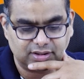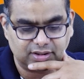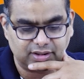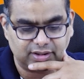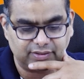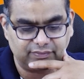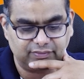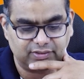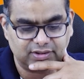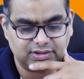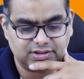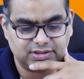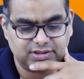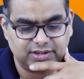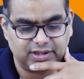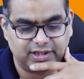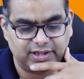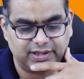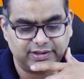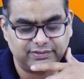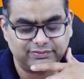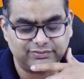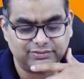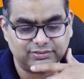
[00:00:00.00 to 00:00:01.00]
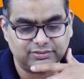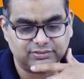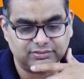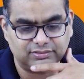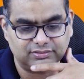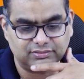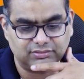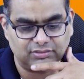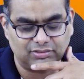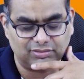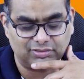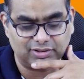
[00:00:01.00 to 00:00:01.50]
Reverse derive.
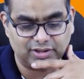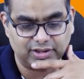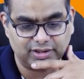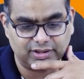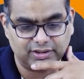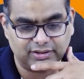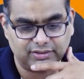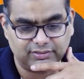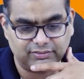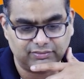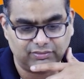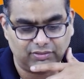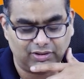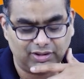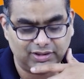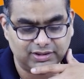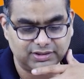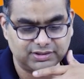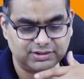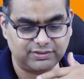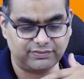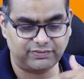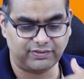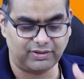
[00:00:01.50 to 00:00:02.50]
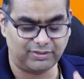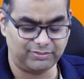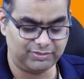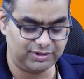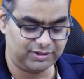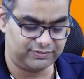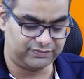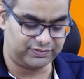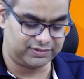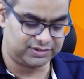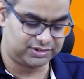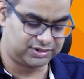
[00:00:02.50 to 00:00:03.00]
Okay, what is the
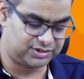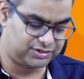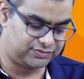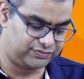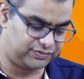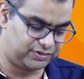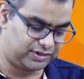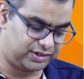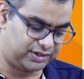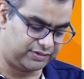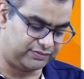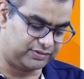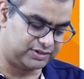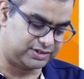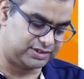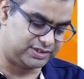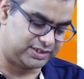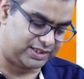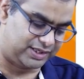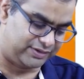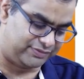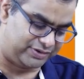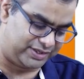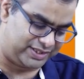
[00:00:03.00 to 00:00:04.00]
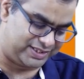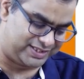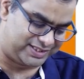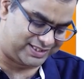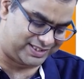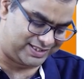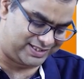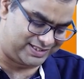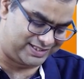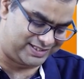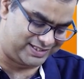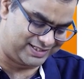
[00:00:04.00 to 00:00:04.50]
formula first for reverse
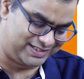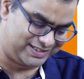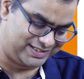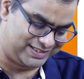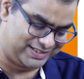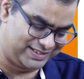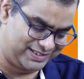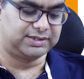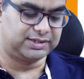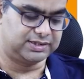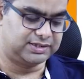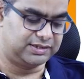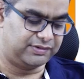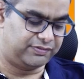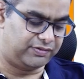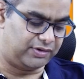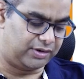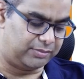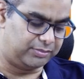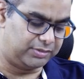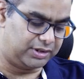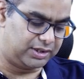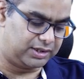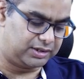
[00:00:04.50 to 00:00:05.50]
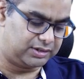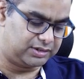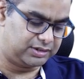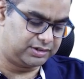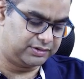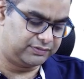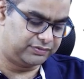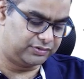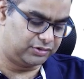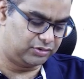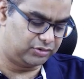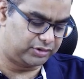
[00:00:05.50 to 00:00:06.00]
derivation? This is the formula.
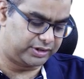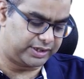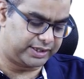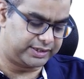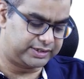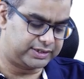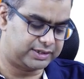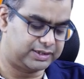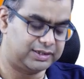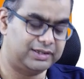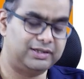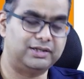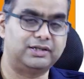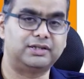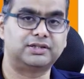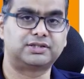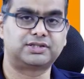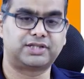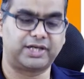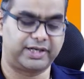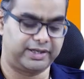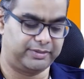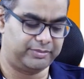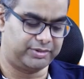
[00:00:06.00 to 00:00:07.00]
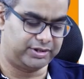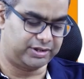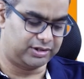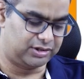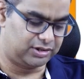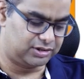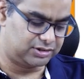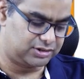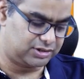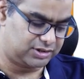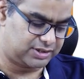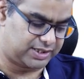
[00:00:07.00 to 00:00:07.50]
If you look at study material
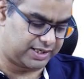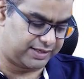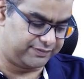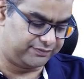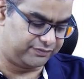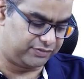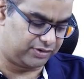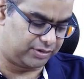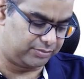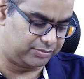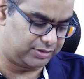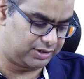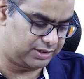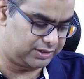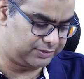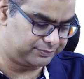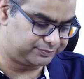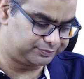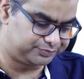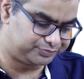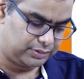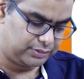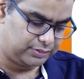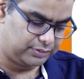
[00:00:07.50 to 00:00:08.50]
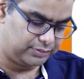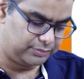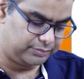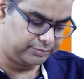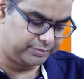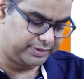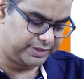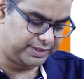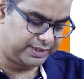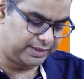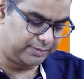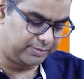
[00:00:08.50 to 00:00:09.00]
also, same formula.
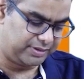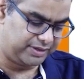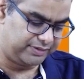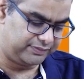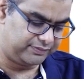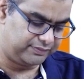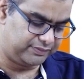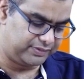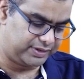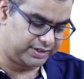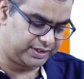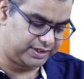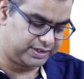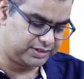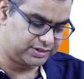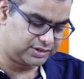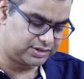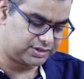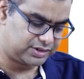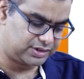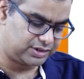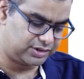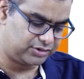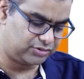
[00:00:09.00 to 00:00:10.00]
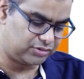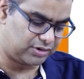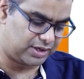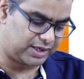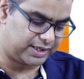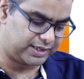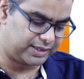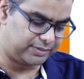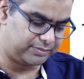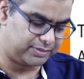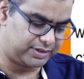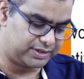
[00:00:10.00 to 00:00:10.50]
Beta by variance into
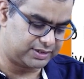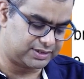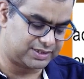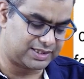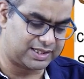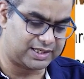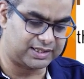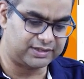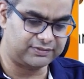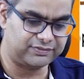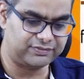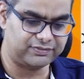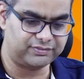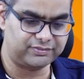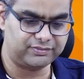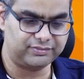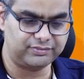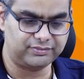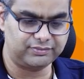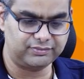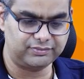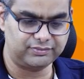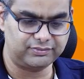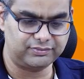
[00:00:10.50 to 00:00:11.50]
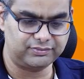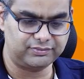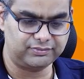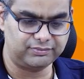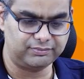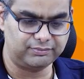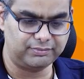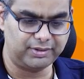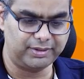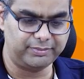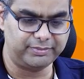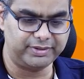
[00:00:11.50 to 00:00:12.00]
RA minus RF
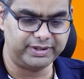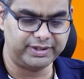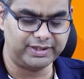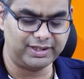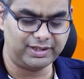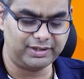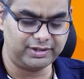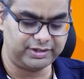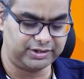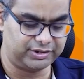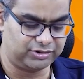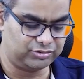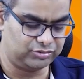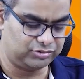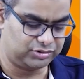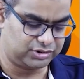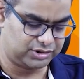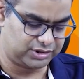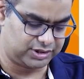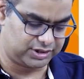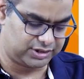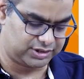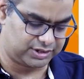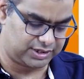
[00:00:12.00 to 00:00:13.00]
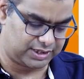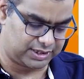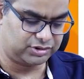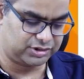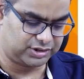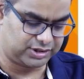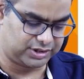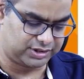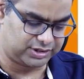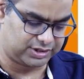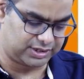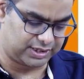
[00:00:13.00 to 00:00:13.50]
by beta into minus
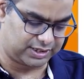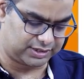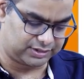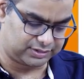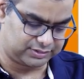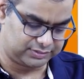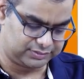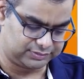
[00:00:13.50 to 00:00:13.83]
C star.